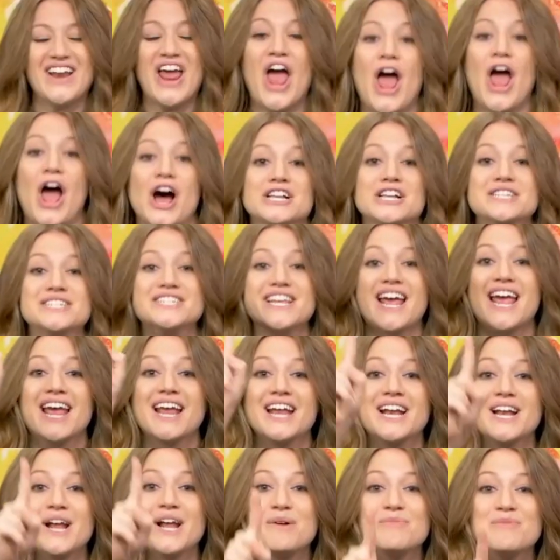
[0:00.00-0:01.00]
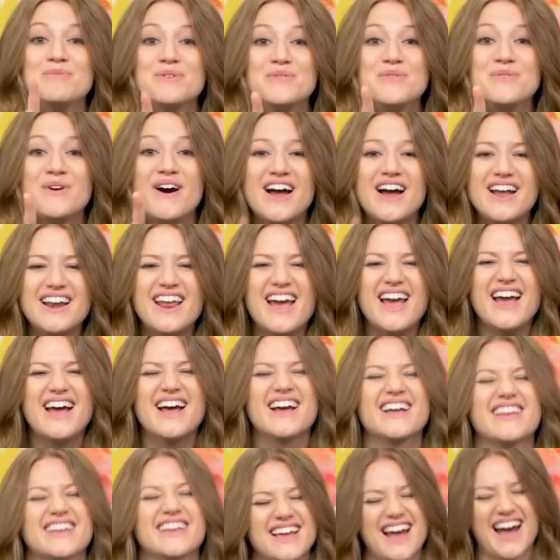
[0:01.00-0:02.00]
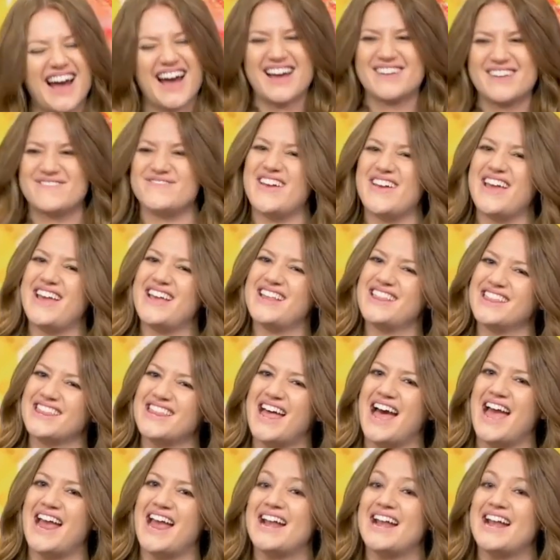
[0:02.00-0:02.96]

On day number one, God made light.